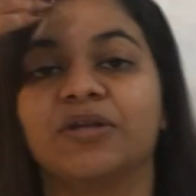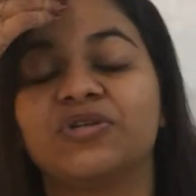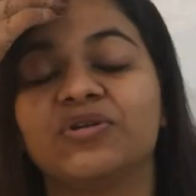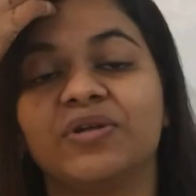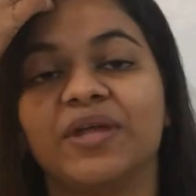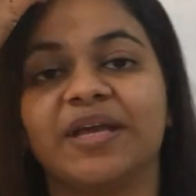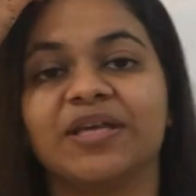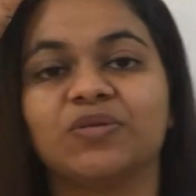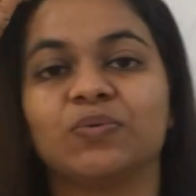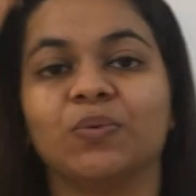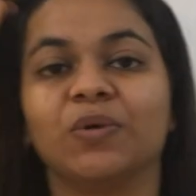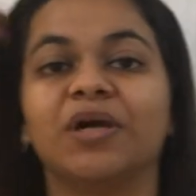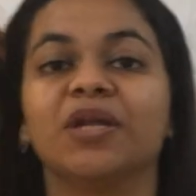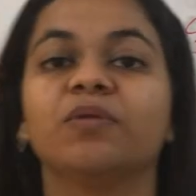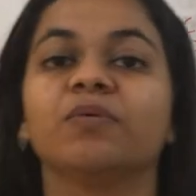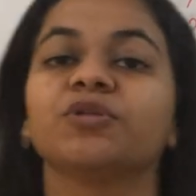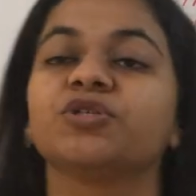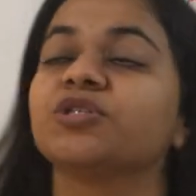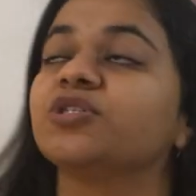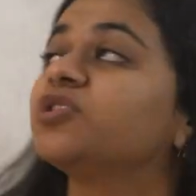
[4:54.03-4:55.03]
today's
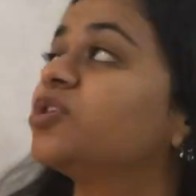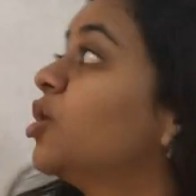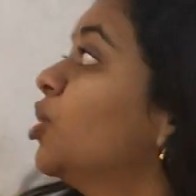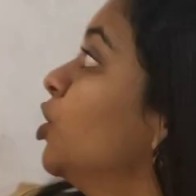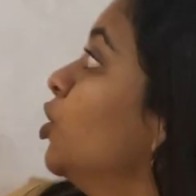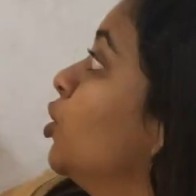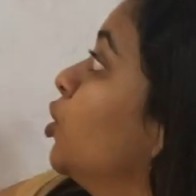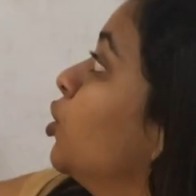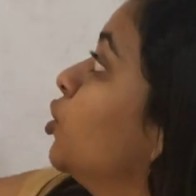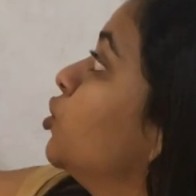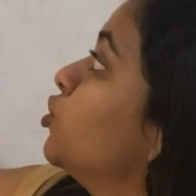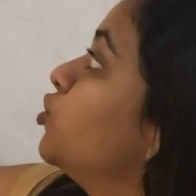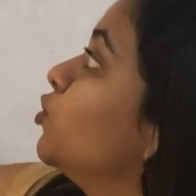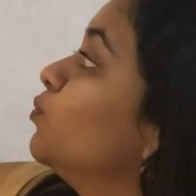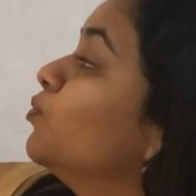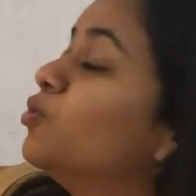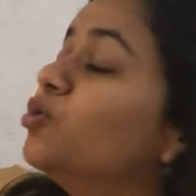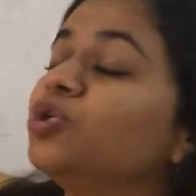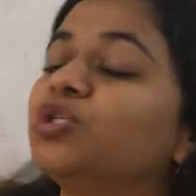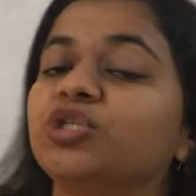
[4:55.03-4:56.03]
word, which is
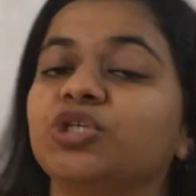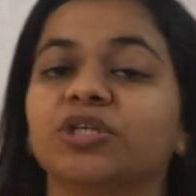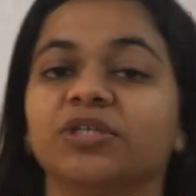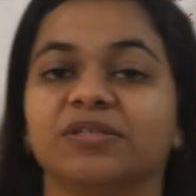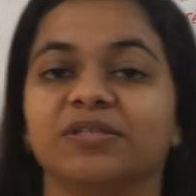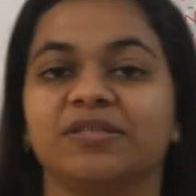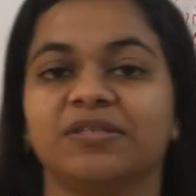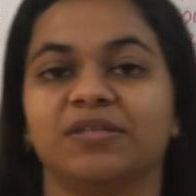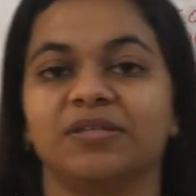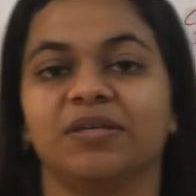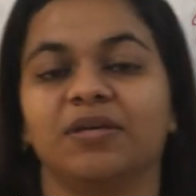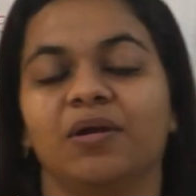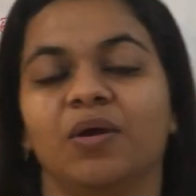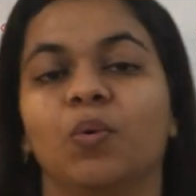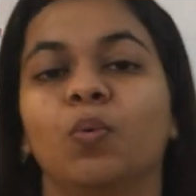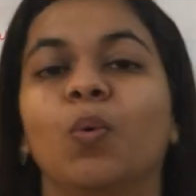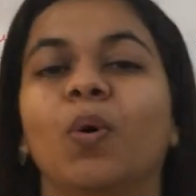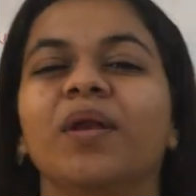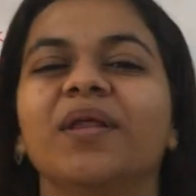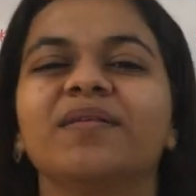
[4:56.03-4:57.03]
tumultuous.
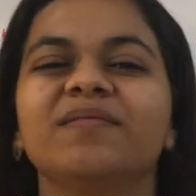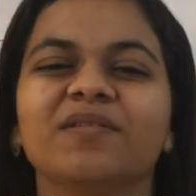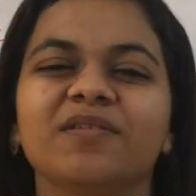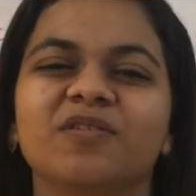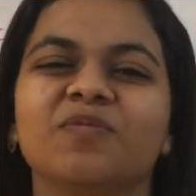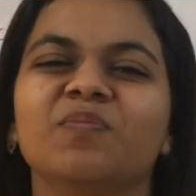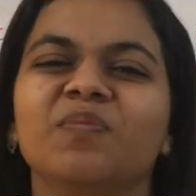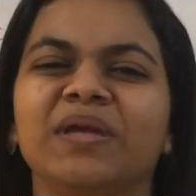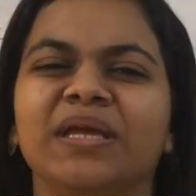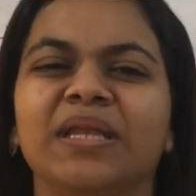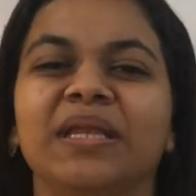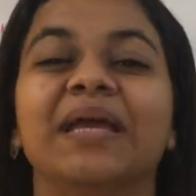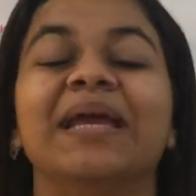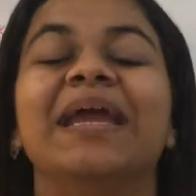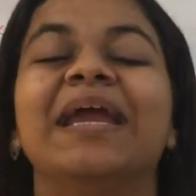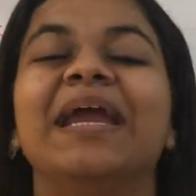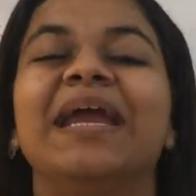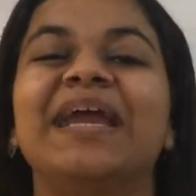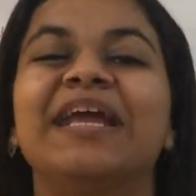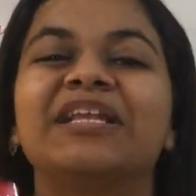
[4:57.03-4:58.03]
What does this mean?
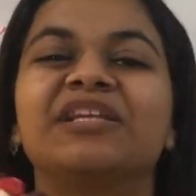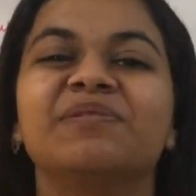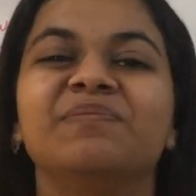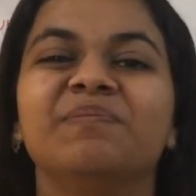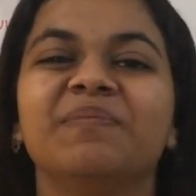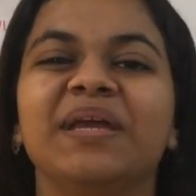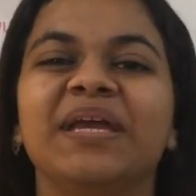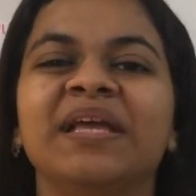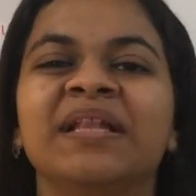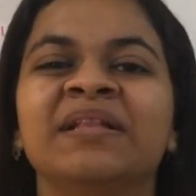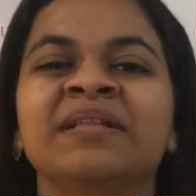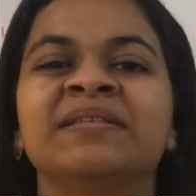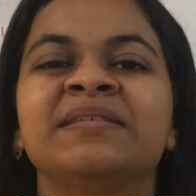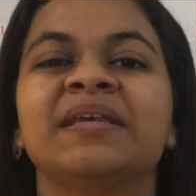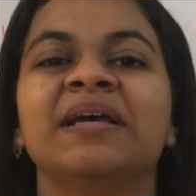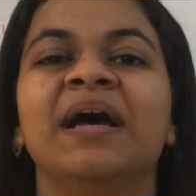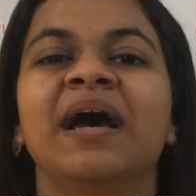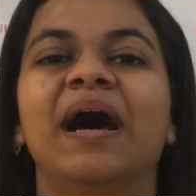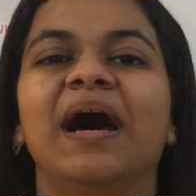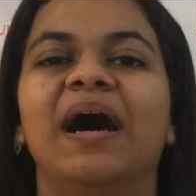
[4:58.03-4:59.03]
It
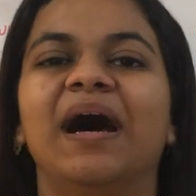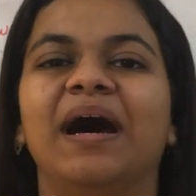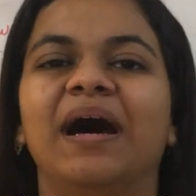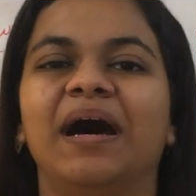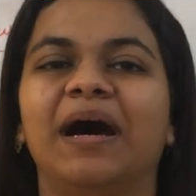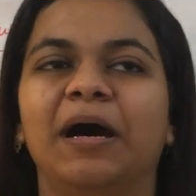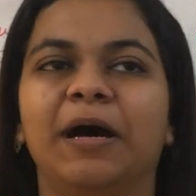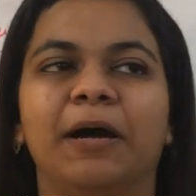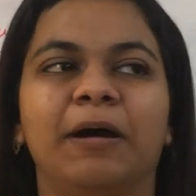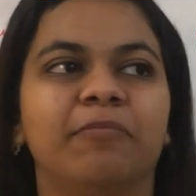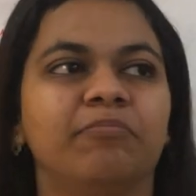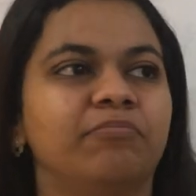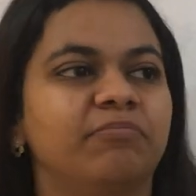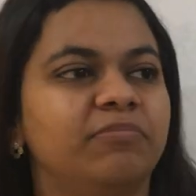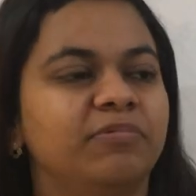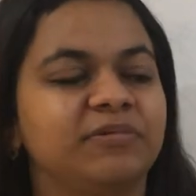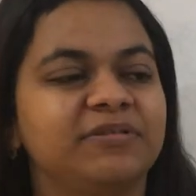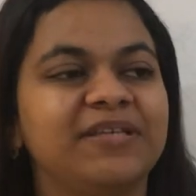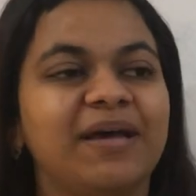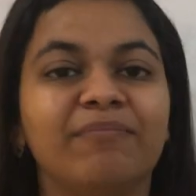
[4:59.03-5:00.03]
means
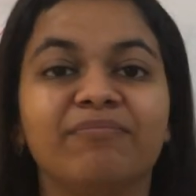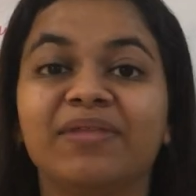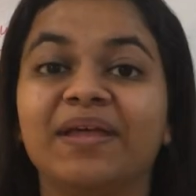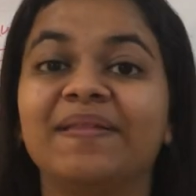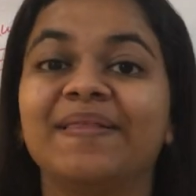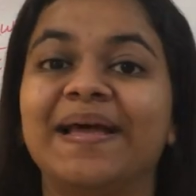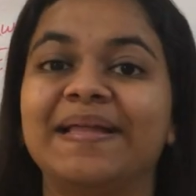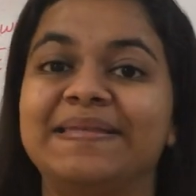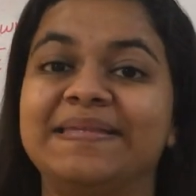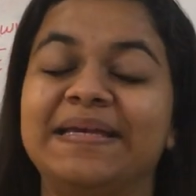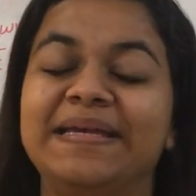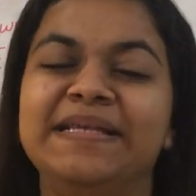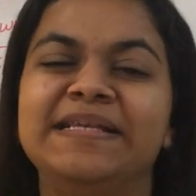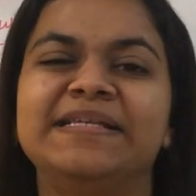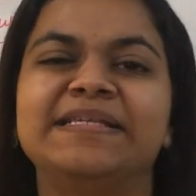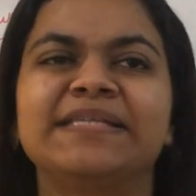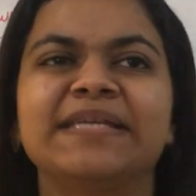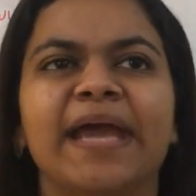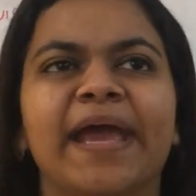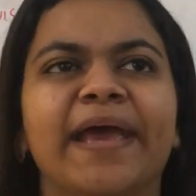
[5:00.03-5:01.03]
something that's
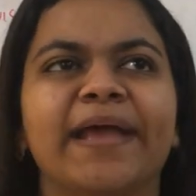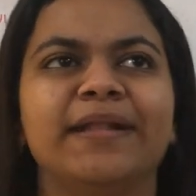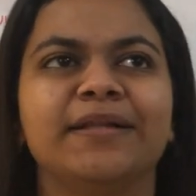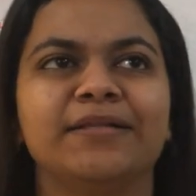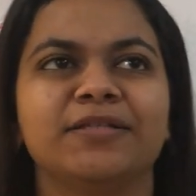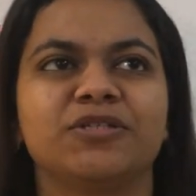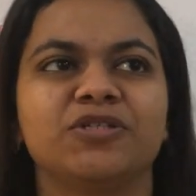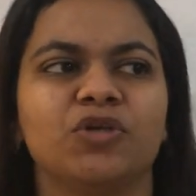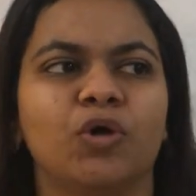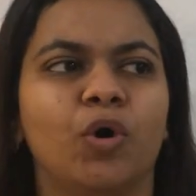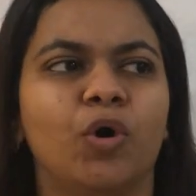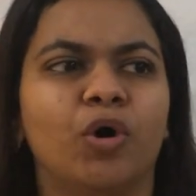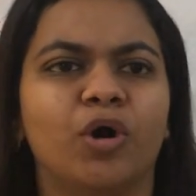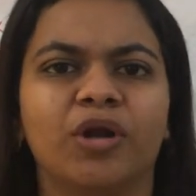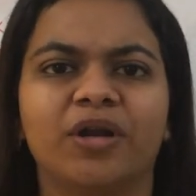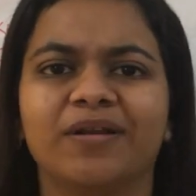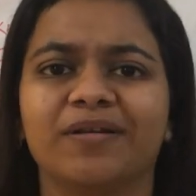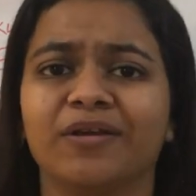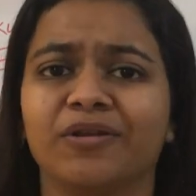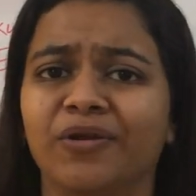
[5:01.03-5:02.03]
intense
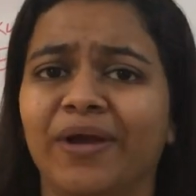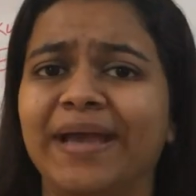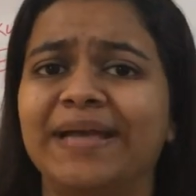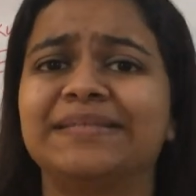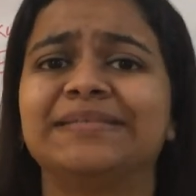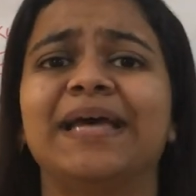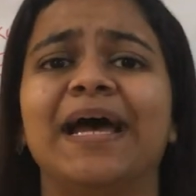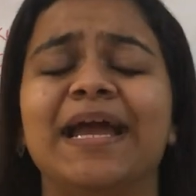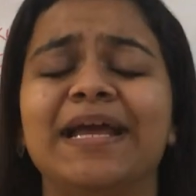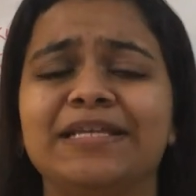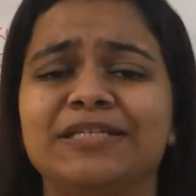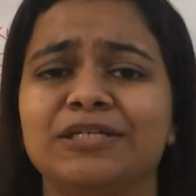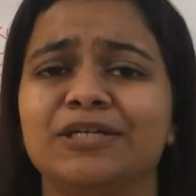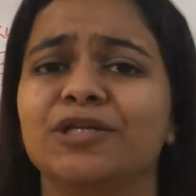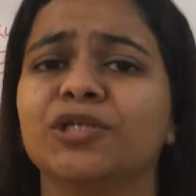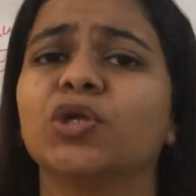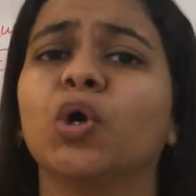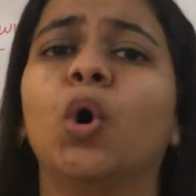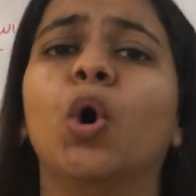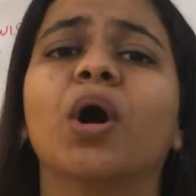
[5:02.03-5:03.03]
or, you know,
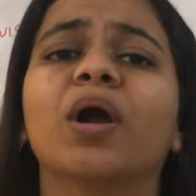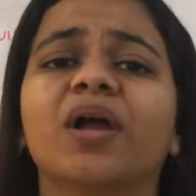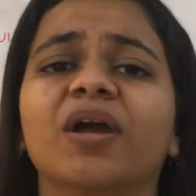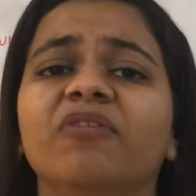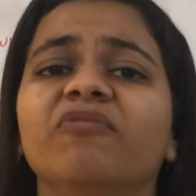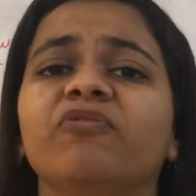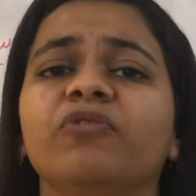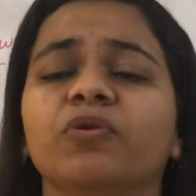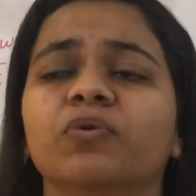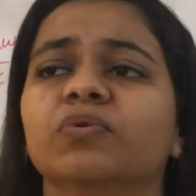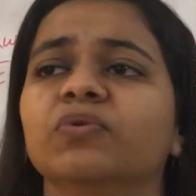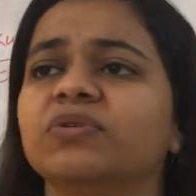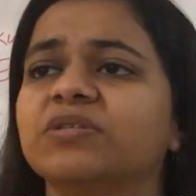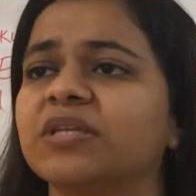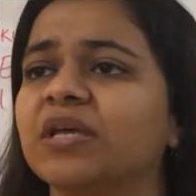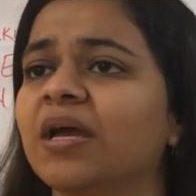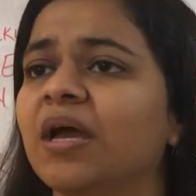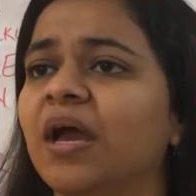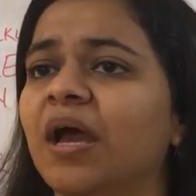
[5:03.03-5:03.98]
excited or confused.